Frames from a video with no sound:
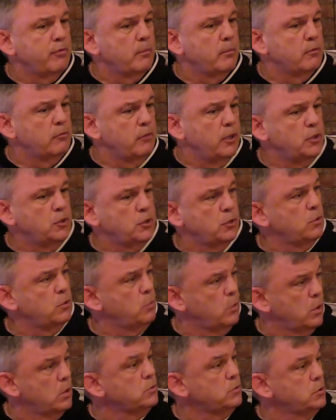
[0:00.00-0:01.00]
from a region of the
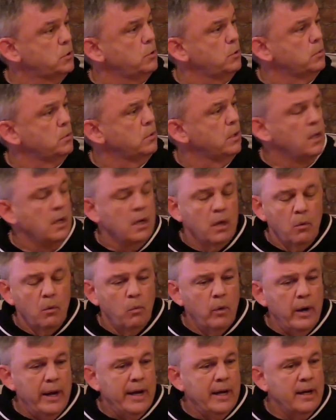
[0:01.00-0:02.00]
world too,
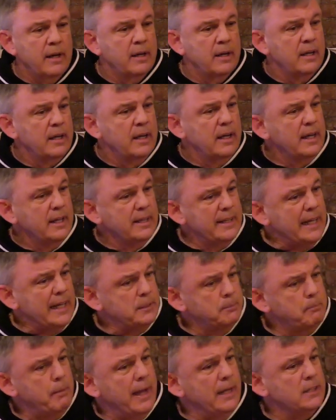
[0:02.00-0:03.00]
where
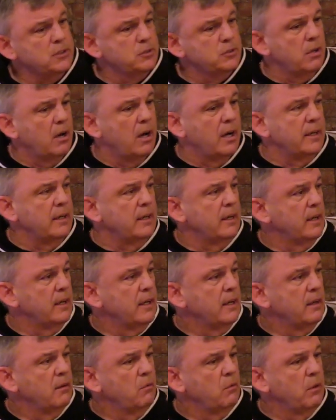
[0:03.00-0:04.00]
that's passed on,
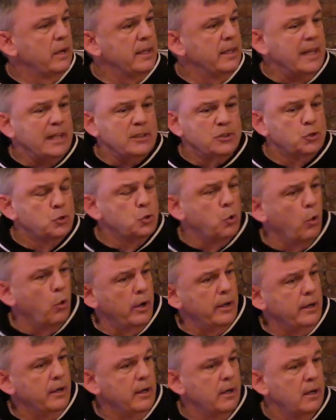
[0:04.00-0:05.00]
where that's
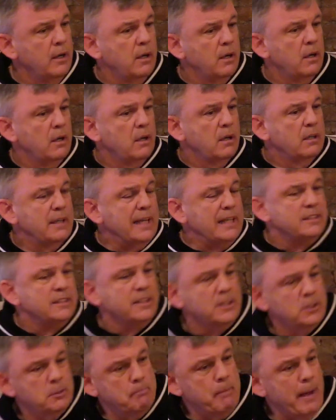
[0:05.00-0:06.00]
taught,
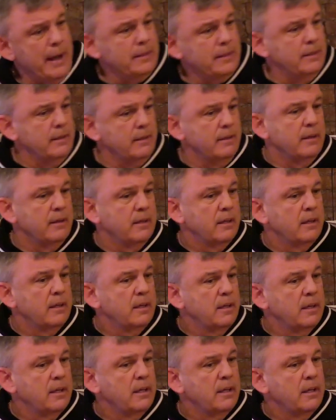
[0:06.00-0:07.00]
that's expected.
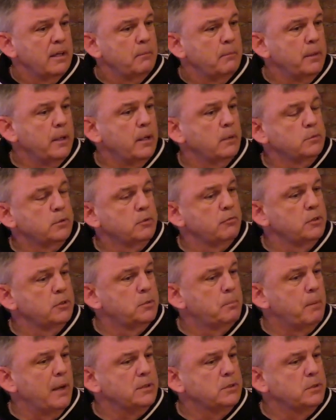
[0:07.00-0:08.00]
It becomes a
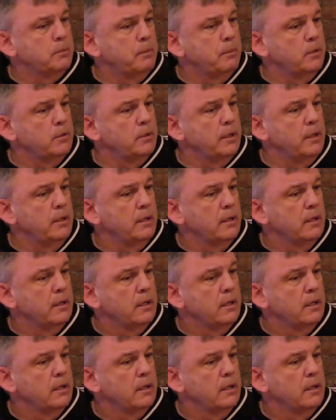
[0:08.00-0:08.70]
responsibility